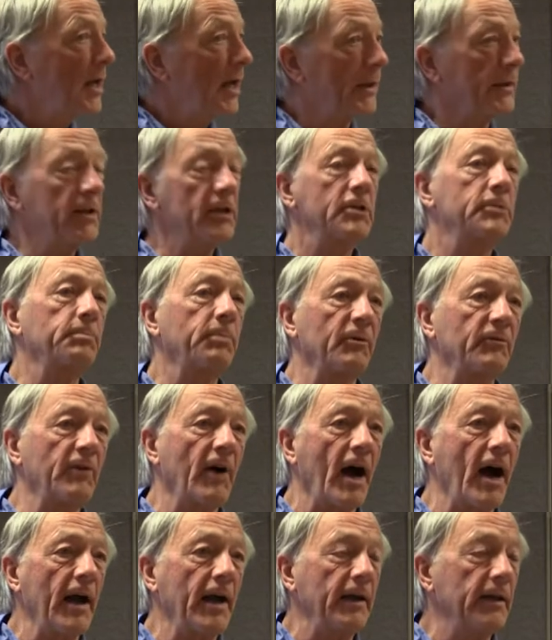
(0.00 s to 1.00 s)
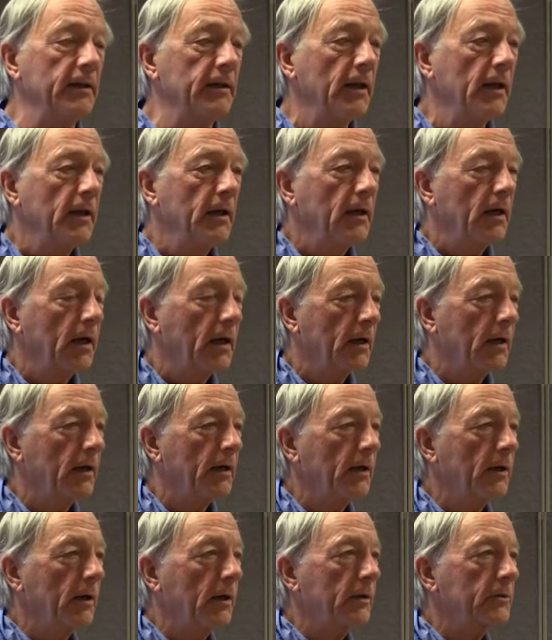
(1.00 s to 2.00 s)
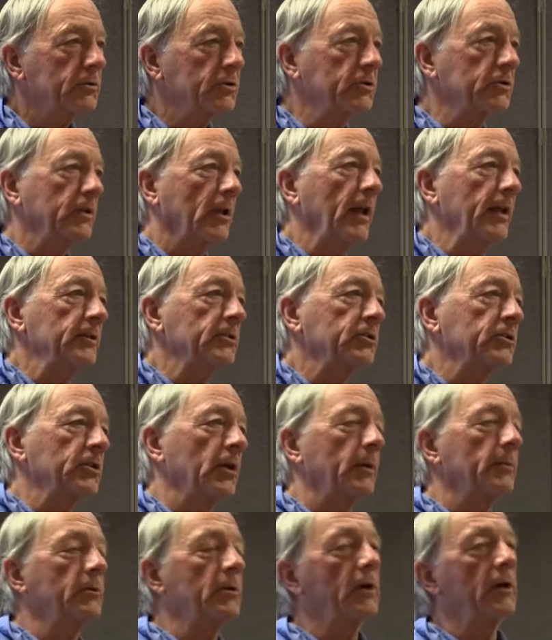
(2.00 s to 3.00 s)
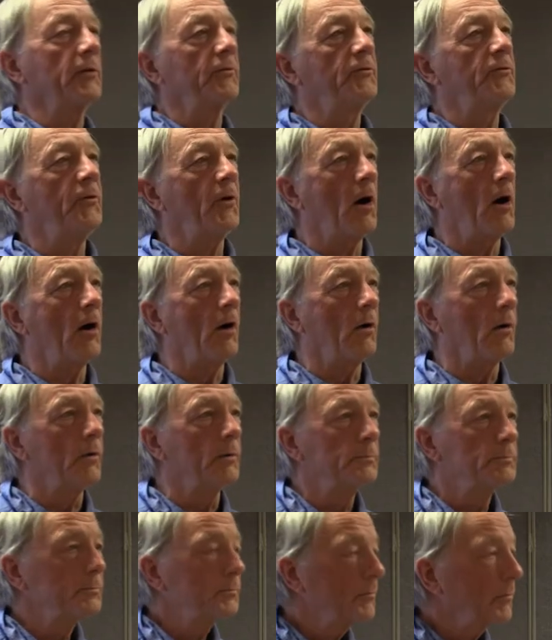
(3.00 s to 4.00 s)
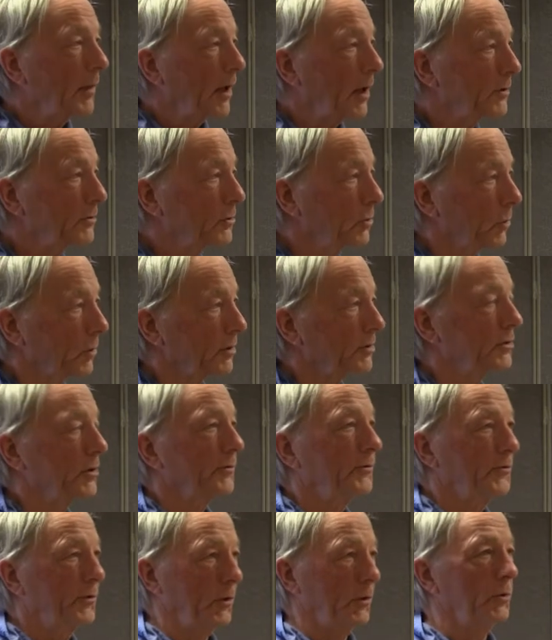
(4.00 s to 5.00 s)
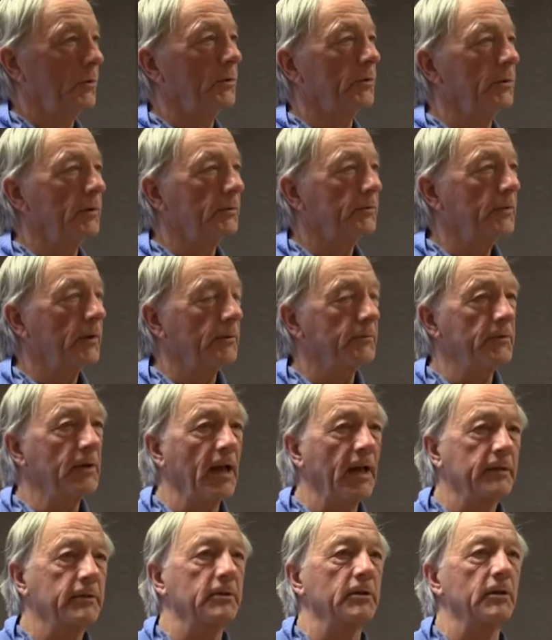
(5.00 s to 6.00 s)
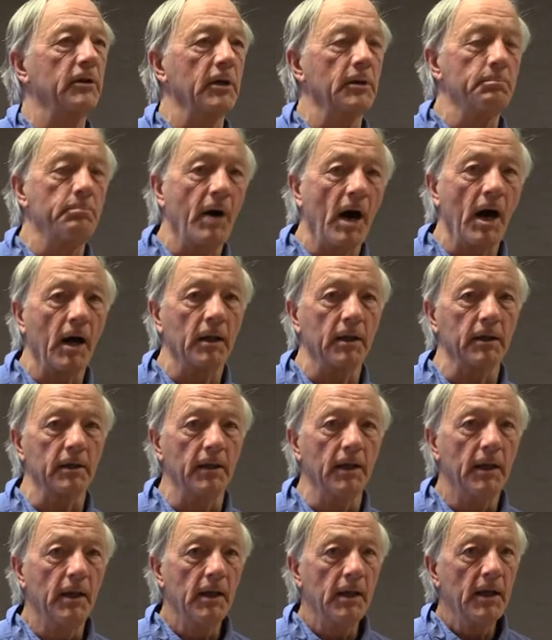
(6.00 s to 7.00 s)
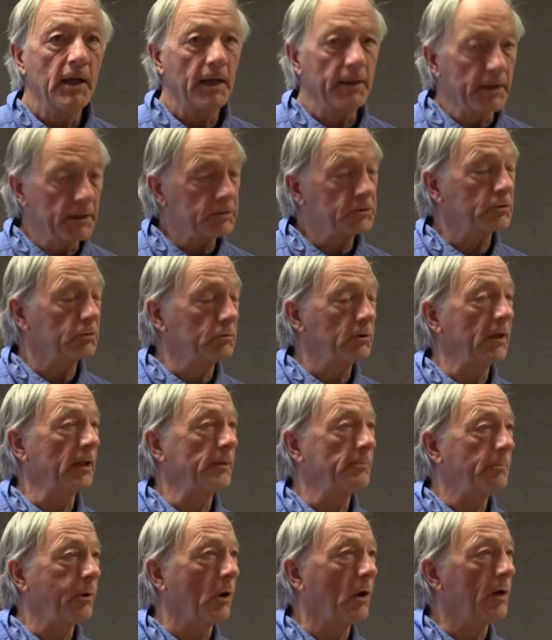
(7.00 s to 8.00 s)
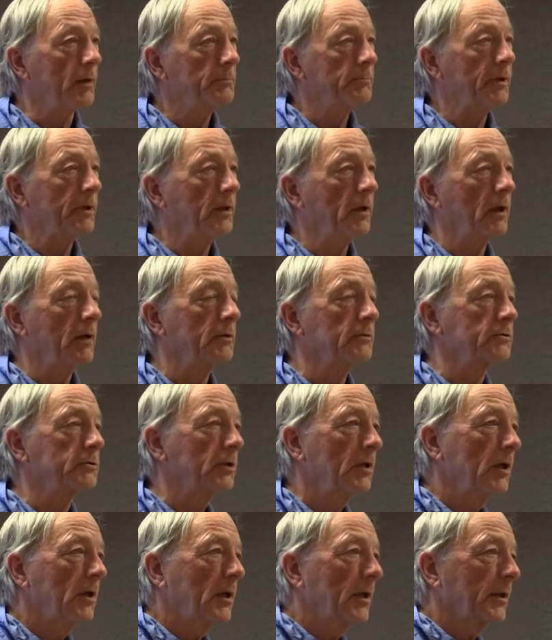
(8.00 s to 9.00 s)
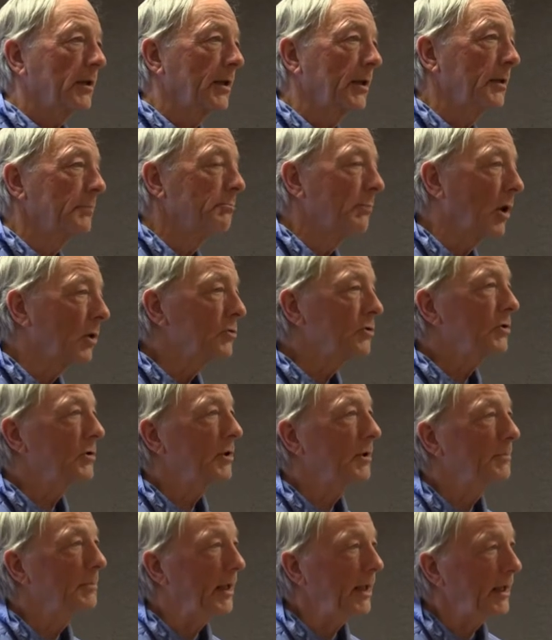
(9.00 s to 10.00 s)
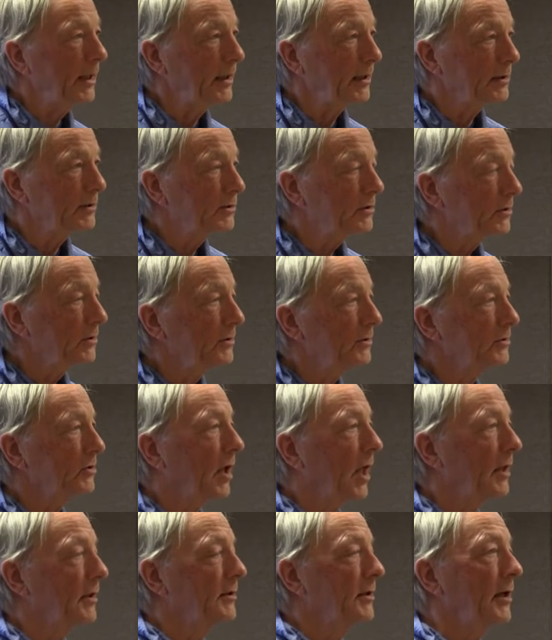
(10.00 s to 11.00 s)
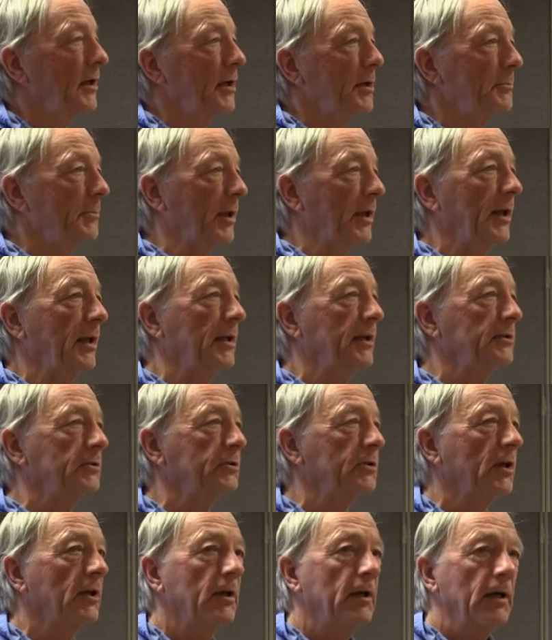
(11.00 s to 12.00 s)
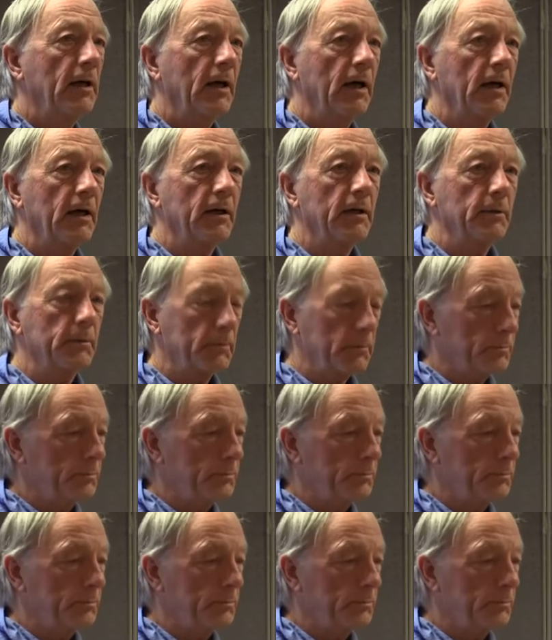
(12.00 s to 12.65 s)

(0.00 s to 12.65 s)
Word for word: And these provide uh, late summer and fall source of food, of nectar and pollen. And this is real important because the, most of the bees, solitary bees, uh,